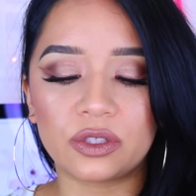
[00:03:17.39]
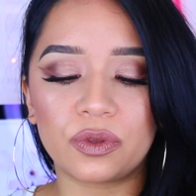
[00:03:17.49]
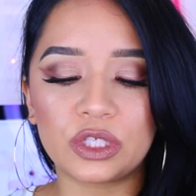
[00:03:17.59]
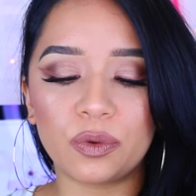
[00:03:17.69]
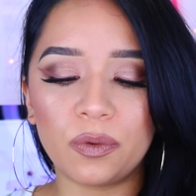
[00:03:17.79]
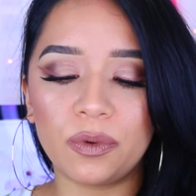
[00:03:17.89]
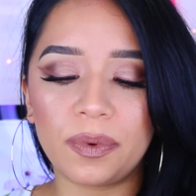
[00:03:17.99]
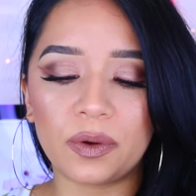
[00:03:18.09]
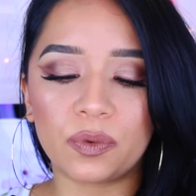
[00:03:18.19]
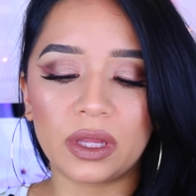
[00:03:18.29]
so this one would
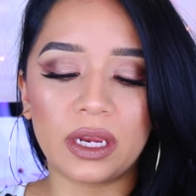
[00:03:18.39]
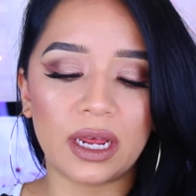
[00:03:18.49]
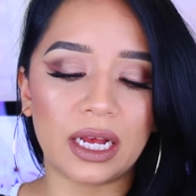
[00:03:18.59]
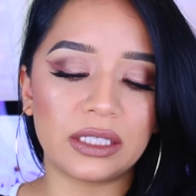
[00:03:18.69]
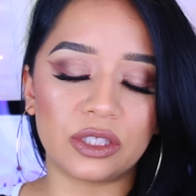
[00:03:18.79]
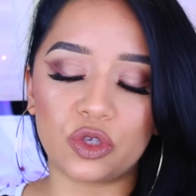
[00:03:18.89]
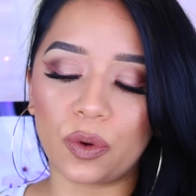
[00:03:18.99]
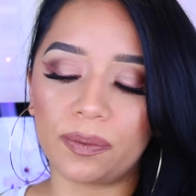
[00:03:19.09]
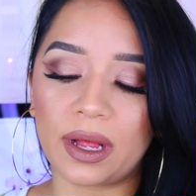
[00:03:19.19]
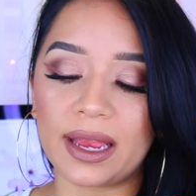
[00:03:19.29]
be really nice
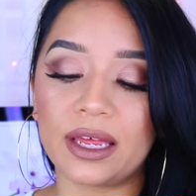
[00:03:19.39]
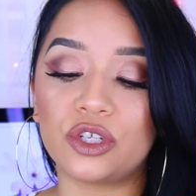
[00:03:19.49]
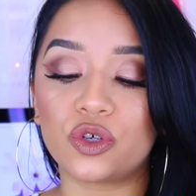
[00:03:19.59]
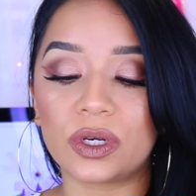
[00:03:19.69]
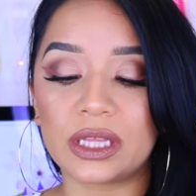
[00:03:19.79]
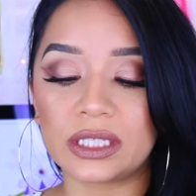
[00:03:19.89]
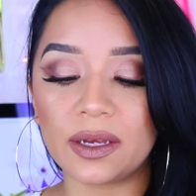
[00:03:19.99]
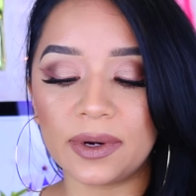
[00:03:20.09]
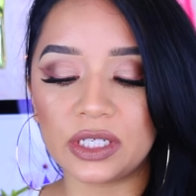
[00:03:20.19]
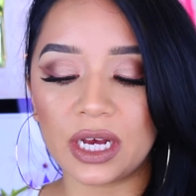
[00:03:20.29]
to apply it during the
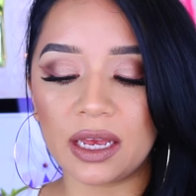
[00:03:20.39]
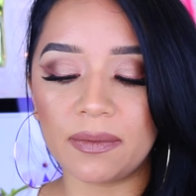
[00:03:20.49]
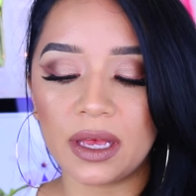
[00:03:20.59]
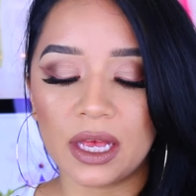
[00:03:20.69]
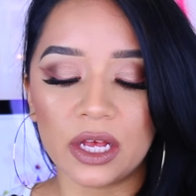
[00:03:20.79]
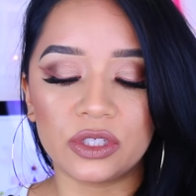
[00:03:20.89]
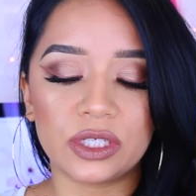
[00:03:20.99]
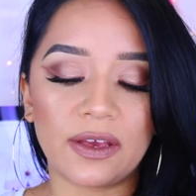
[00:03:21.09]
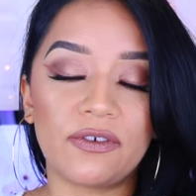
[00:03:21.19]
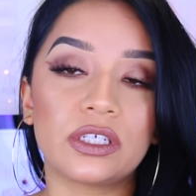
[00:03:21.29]
summertime
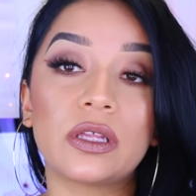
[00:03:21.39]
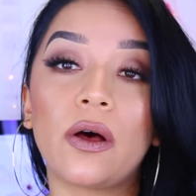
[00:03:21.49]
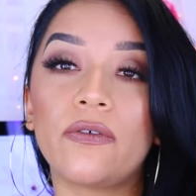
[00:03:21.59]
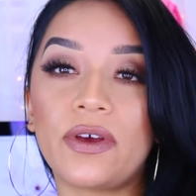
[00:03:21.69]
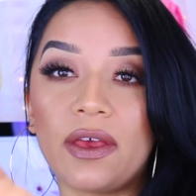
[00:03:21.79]
to give yourself